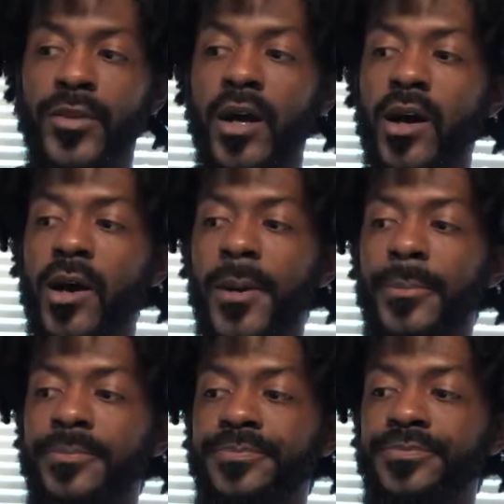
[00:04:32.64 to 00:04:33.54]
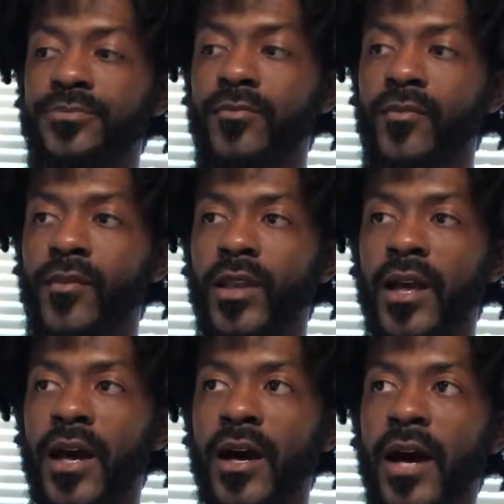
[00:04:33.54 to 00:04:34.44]

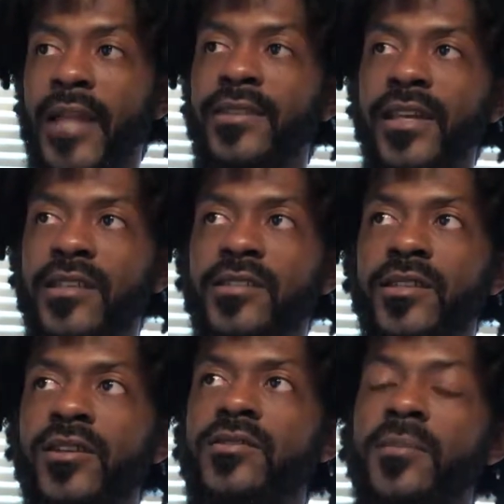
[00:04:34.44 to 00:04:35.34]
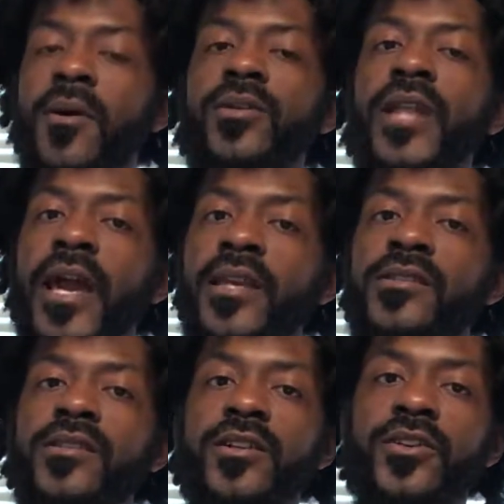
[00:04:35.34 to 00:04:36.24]
I think it's still some more
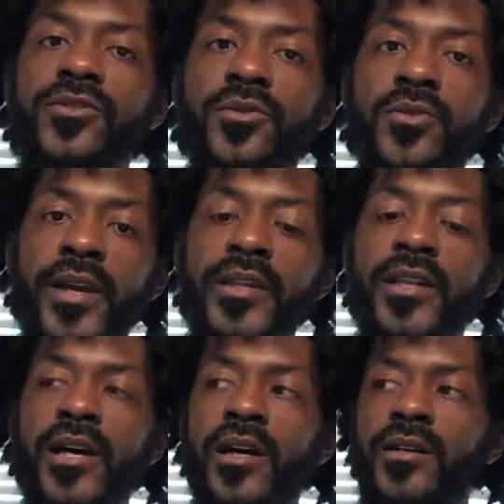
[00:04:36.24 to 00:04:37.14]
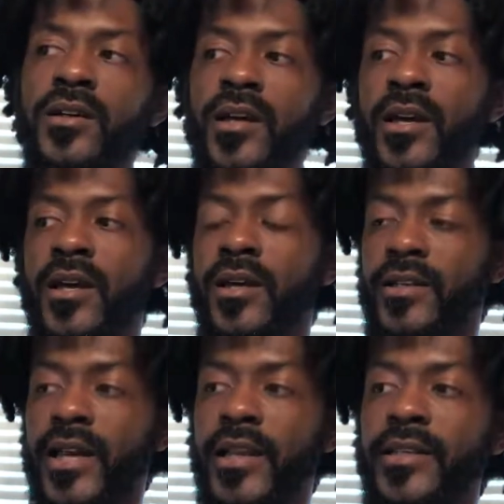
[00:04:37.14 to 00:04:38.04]
names he could have threw in there
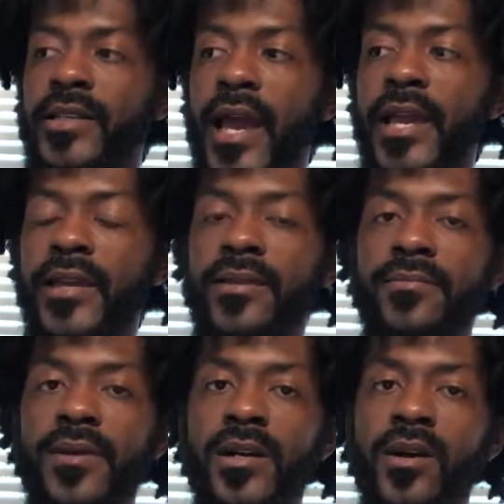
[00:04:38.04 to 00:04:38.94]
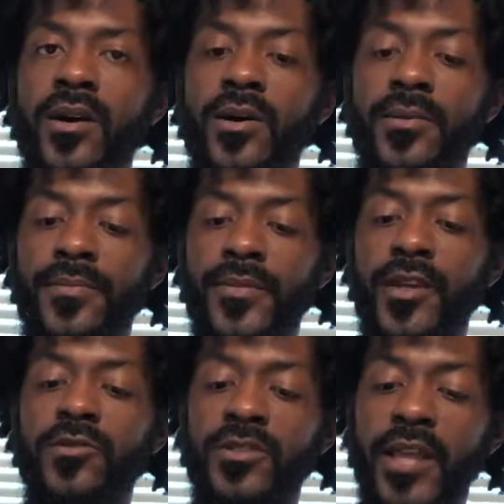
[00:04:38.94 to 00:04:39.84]
that he named. But
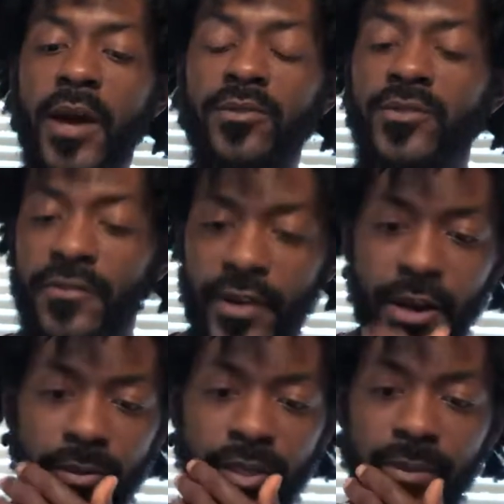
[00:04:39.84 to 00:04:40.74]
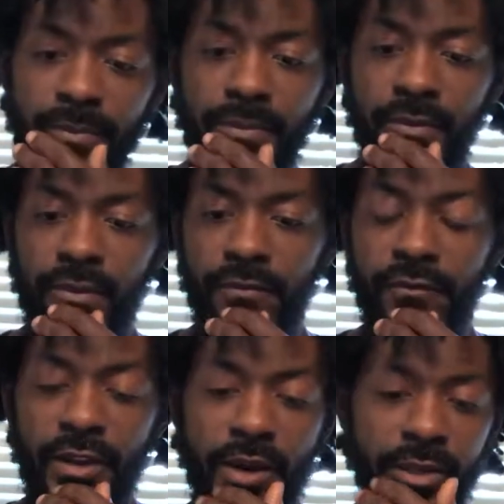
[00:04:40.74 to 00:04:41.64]
that was a very,
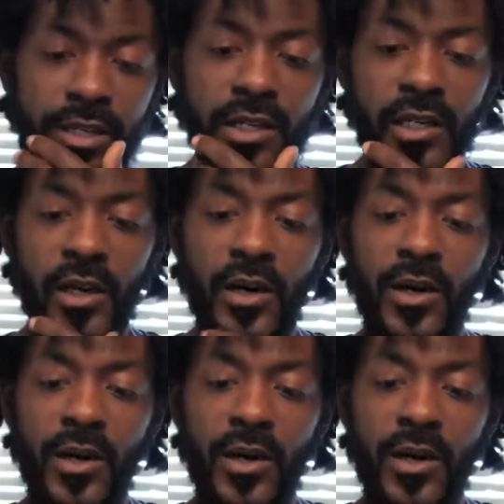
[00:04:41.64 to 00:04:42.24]
very good